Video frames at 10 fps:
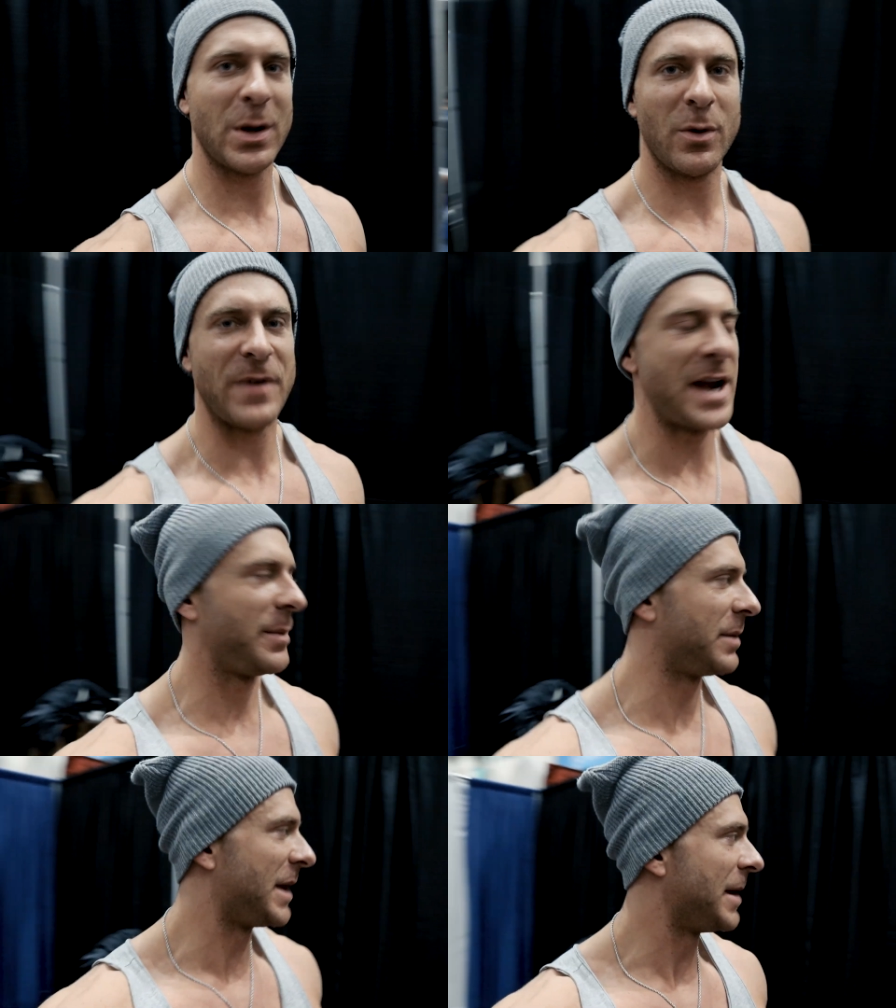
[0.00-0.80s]
We'll find them
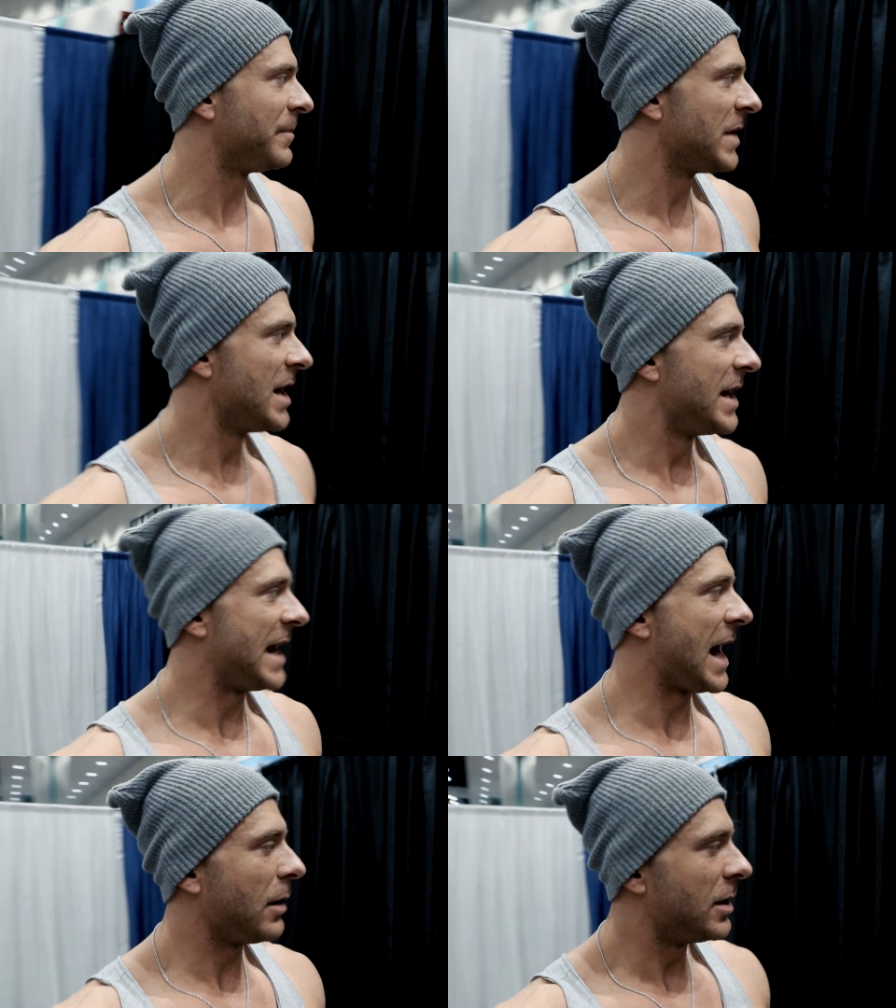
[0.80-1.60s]
in a minute.
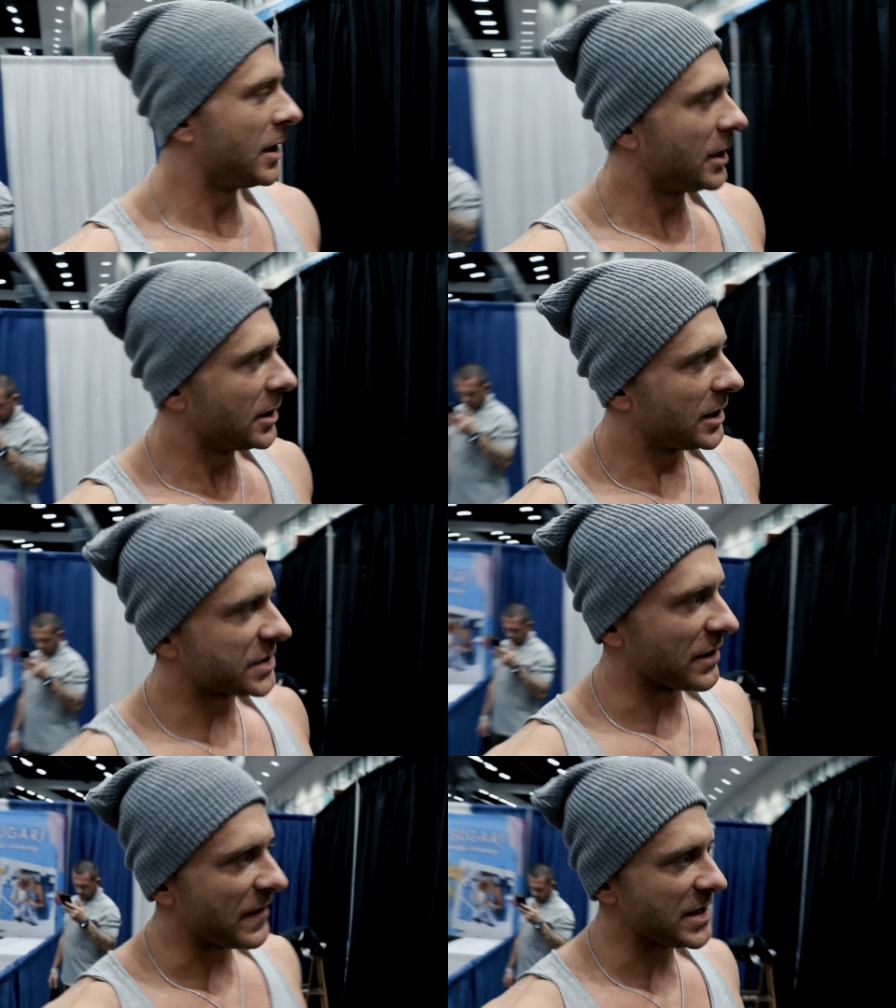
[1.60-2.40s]
Now, let's
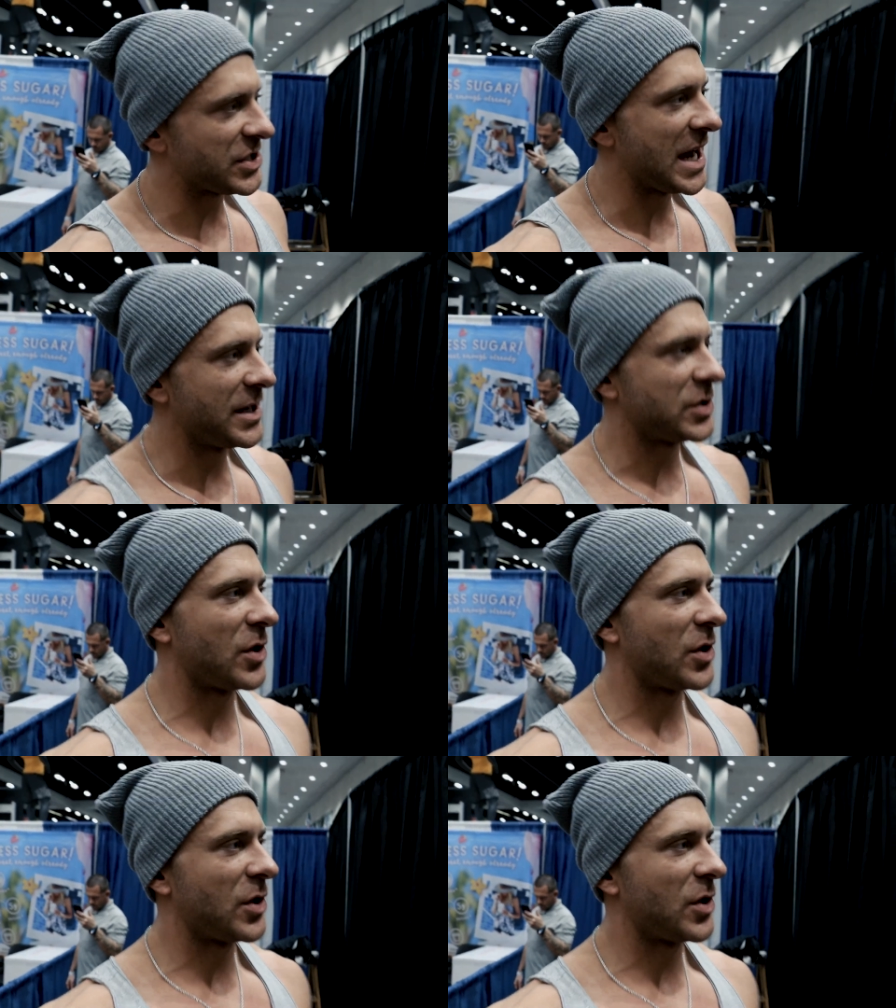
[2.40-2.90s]
go find Chad and